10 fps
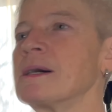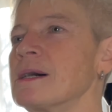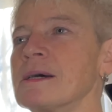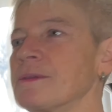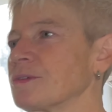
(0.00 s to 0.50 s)

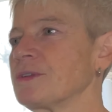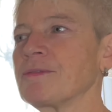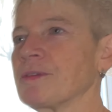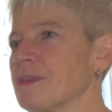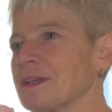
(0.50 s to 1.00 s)
Uh, there's
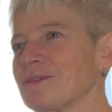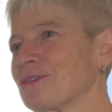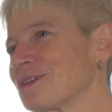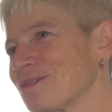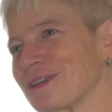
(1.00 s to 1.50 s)
different things for
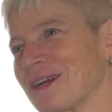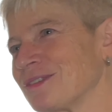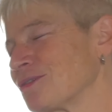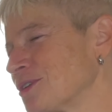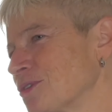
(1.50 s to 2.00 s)
different kinds
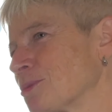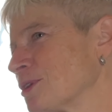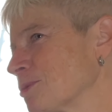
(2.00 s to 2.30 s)
of instruments,